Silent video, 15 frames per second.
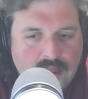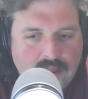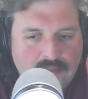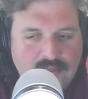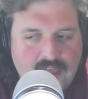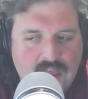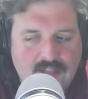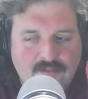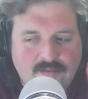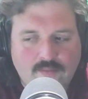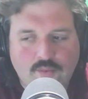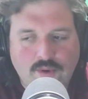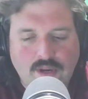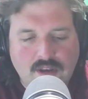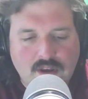that
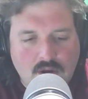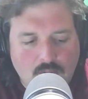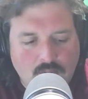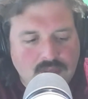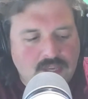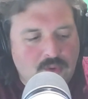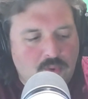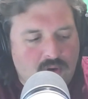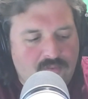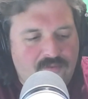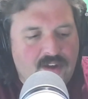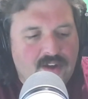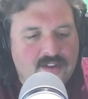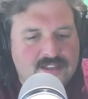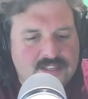we know the
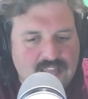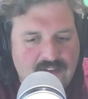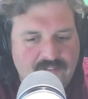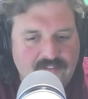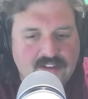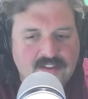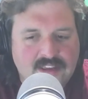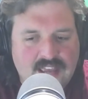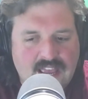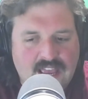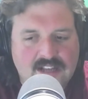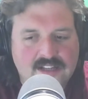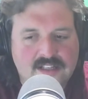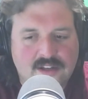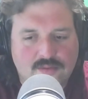UFL definitely
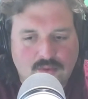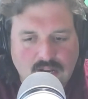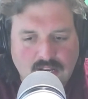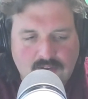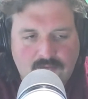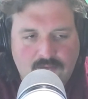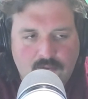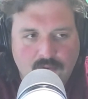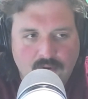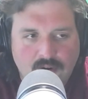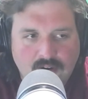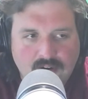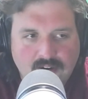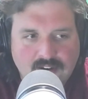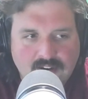has the rights for.